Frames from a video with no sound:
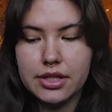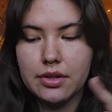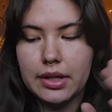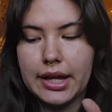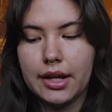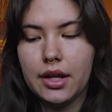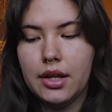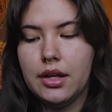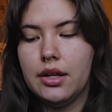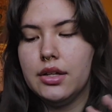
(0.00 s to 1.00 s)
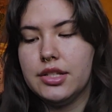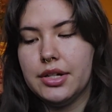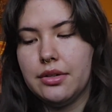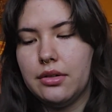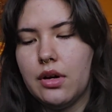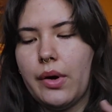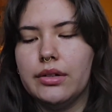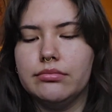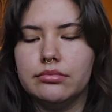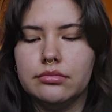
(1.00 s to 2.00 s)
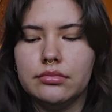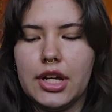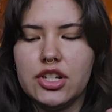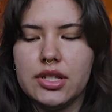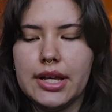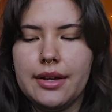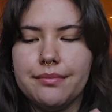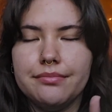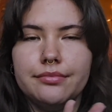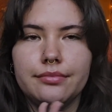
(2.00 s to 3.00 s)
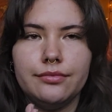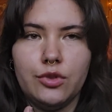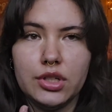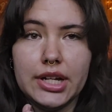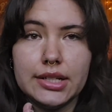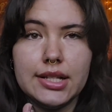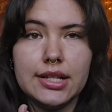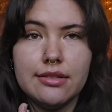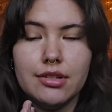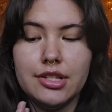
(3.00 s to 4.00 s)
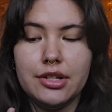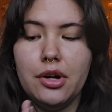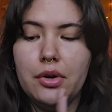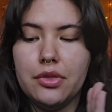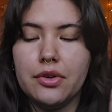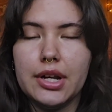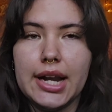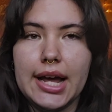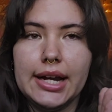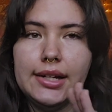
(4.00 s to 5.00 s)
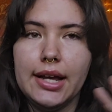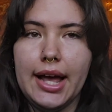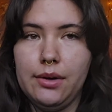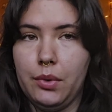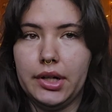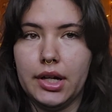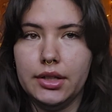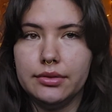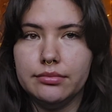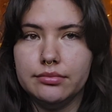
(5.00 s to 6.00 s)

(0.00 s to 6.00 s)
So like I should say for Texas, 0 to 39 had one color.